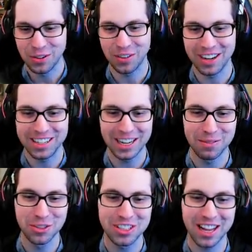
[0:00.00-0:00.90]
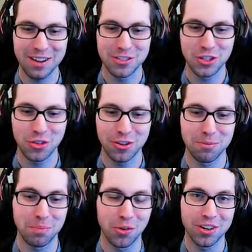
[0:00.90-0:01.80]
Ryan Gamer's life story,
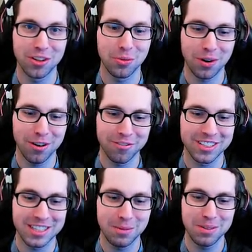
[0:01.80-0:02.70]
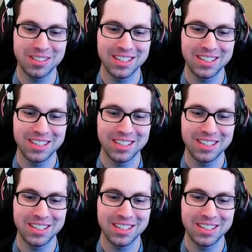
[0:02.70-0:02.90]
born in the rough at TPC